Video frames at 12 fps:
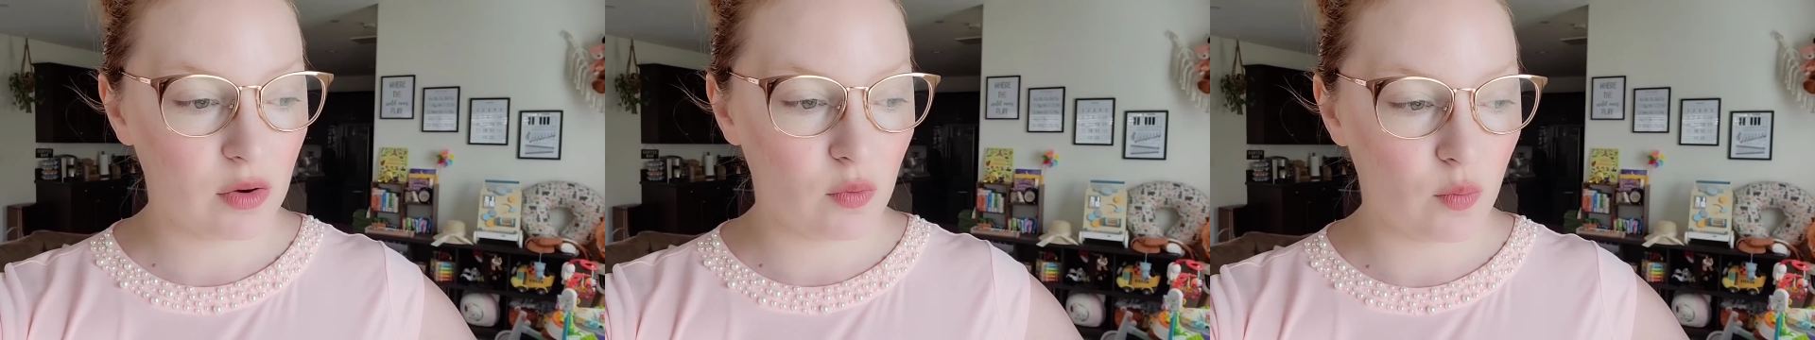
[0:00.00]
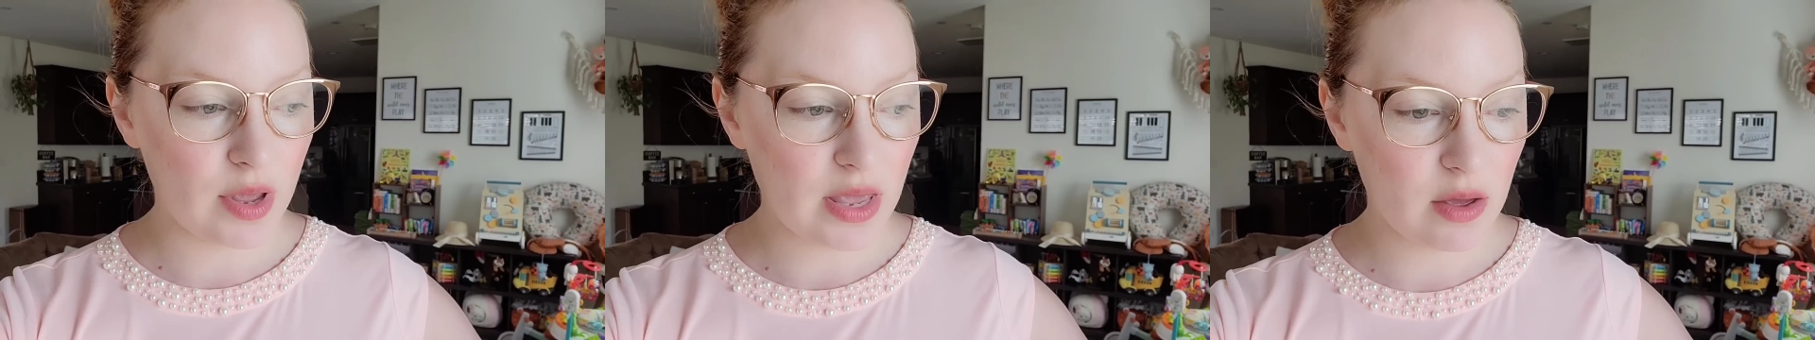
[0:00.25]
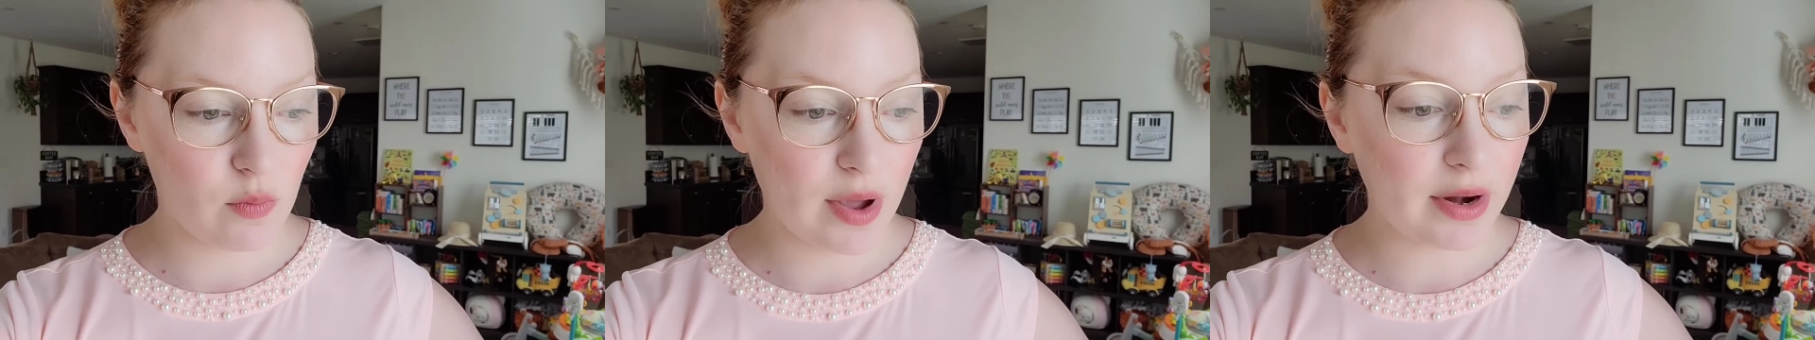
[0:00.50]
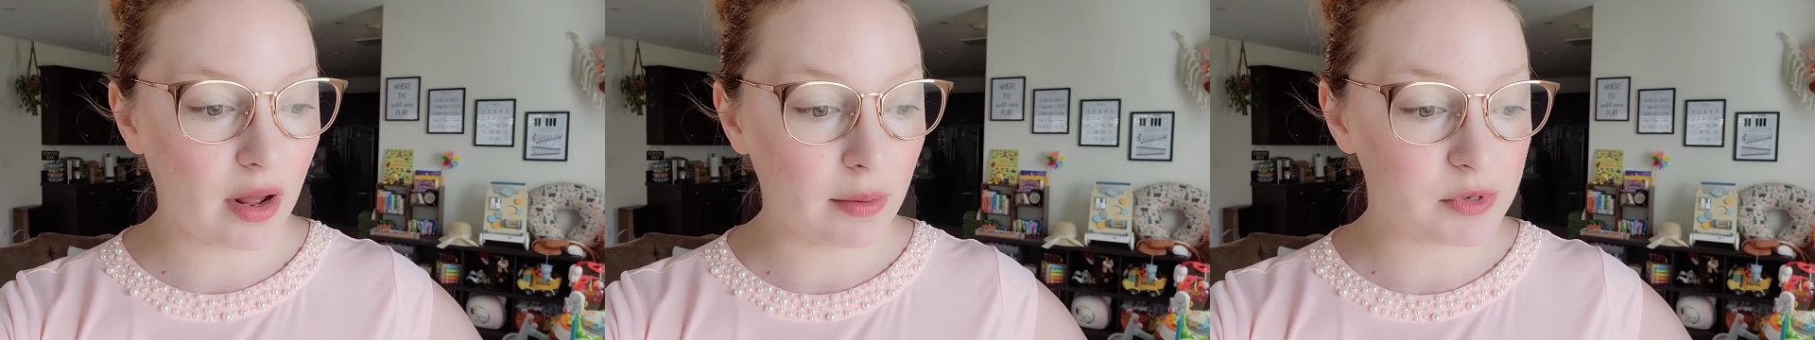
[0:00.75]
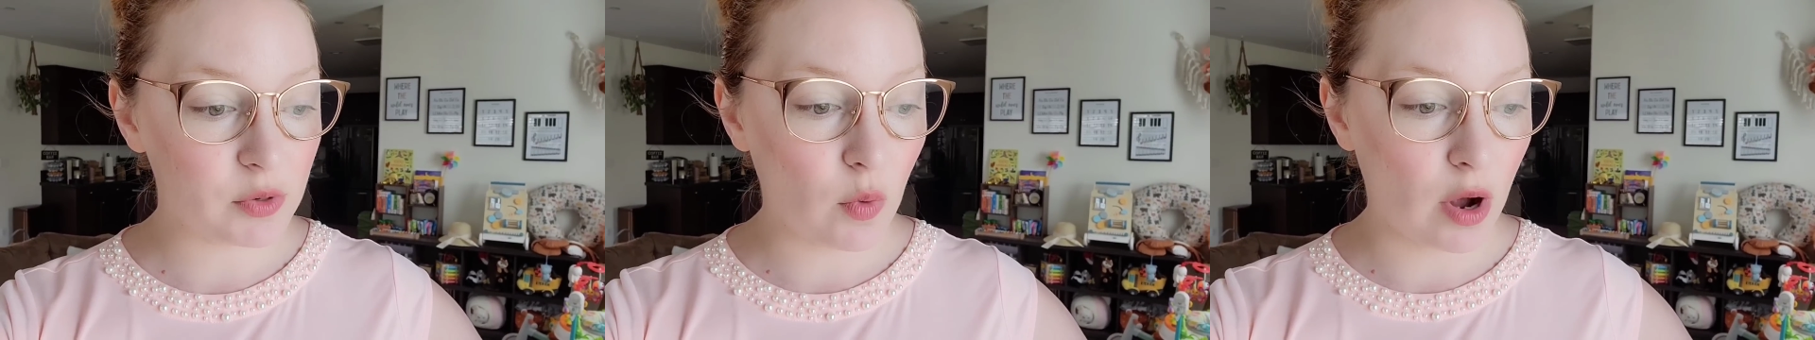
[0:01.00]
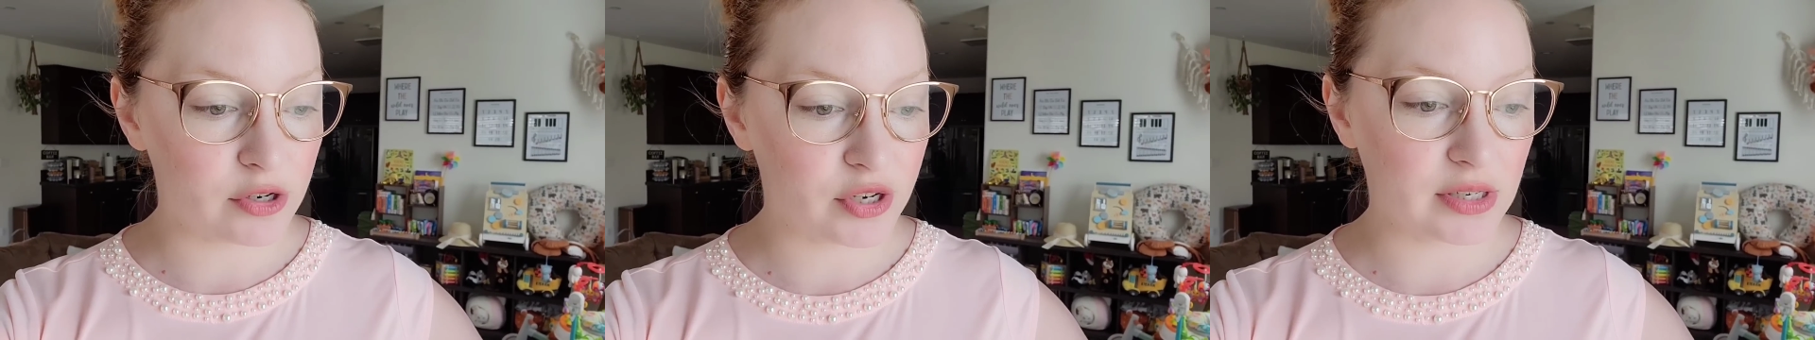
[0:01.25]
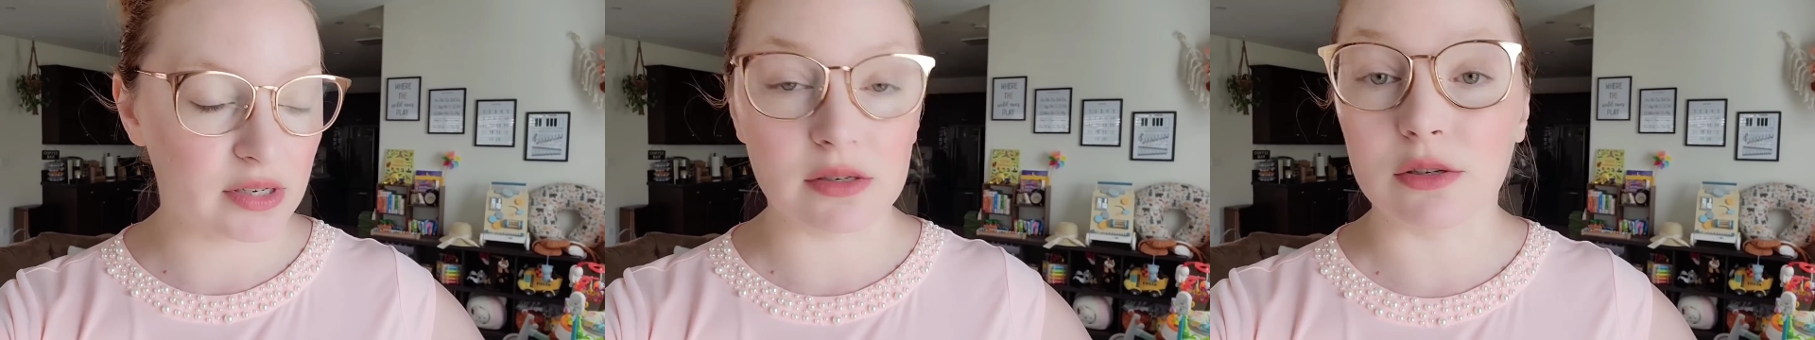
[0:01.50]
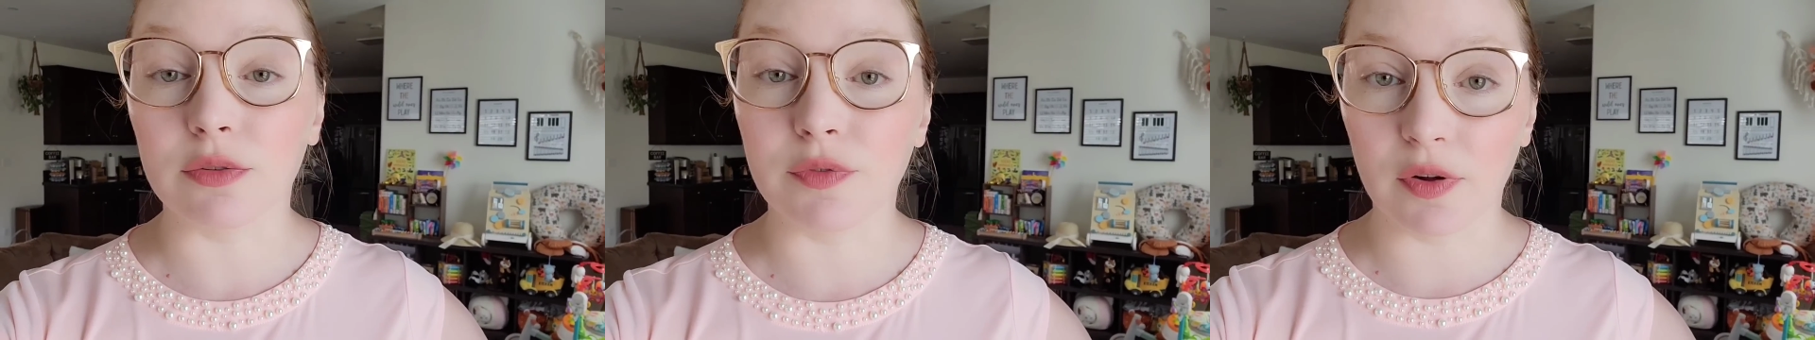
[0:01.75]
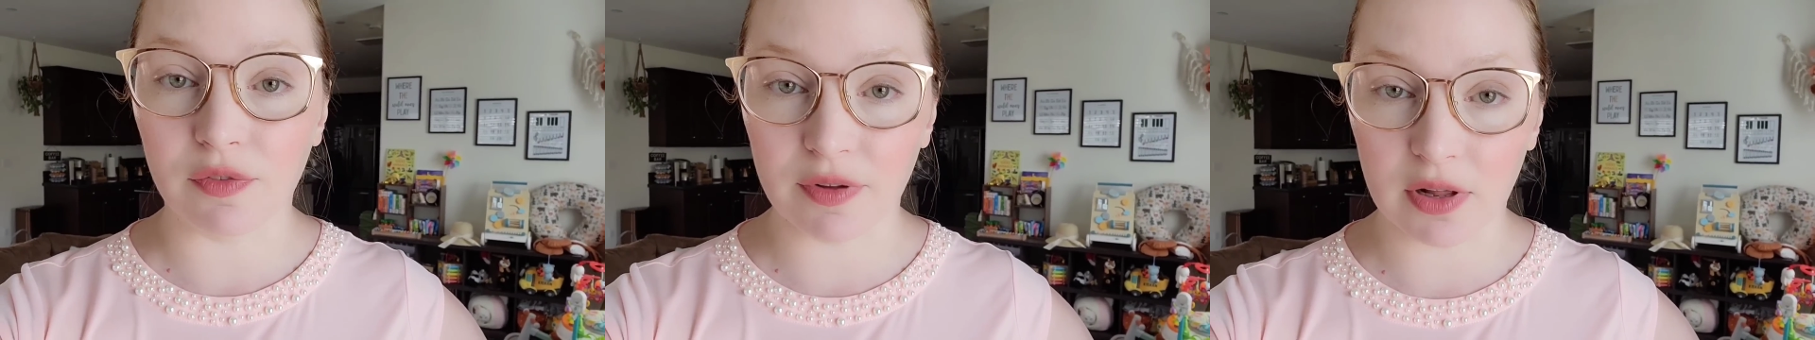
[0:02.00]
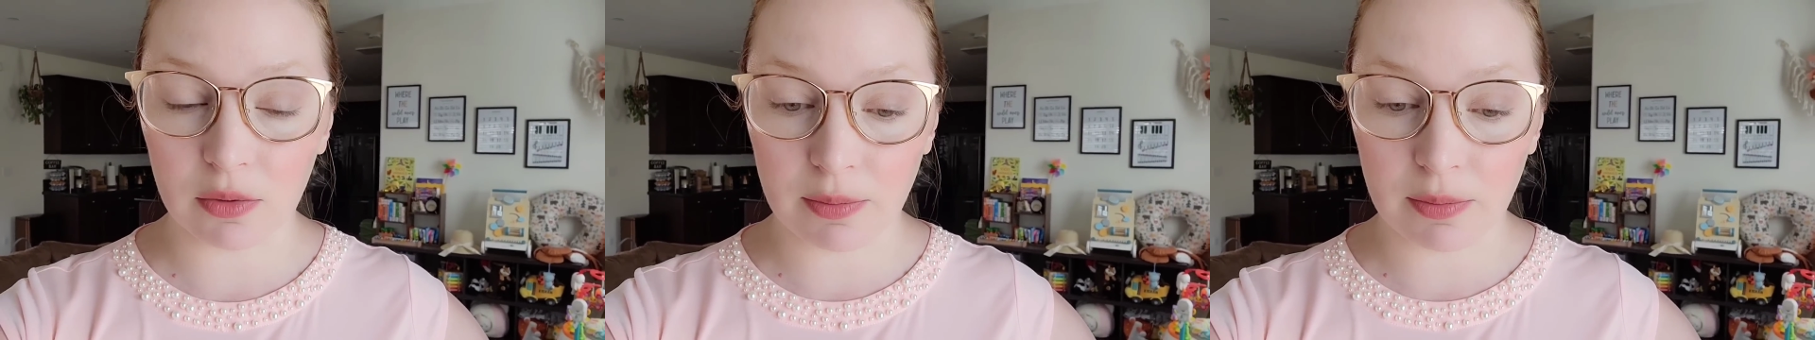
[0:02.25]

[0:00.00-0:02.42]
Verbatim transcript: we went up to Washington to fulfill